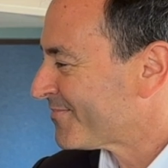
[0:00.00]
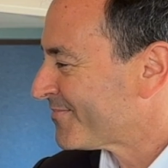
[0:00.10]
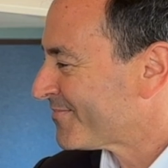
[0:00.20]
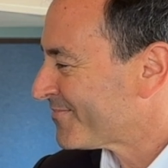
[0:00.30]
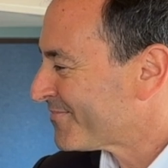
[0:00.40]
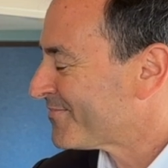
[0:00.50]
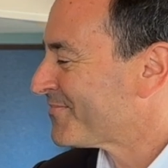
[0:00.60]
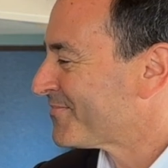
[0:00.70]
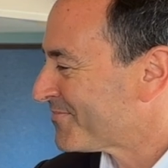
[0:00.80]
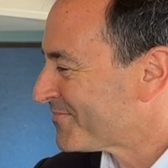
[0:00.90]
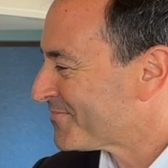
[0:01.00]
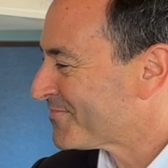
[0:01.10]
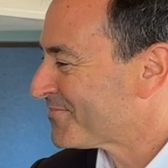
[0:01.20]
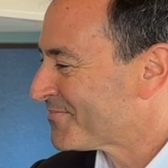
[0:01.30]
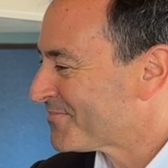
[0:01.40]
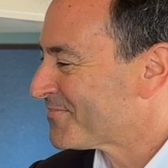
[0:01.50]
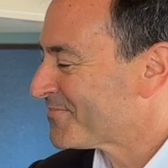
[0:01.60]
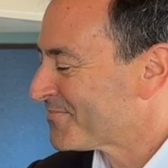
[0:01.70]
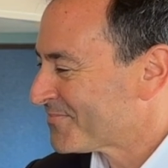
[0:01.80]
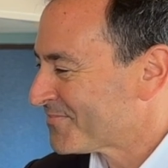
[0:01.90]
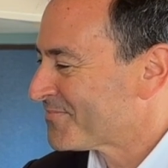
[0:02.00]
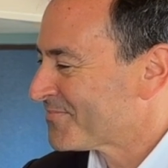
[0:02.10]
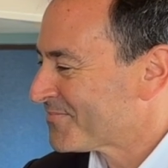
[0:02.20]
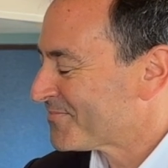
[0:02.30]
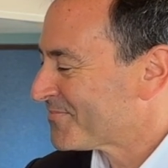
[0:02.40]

This person isn't speaking.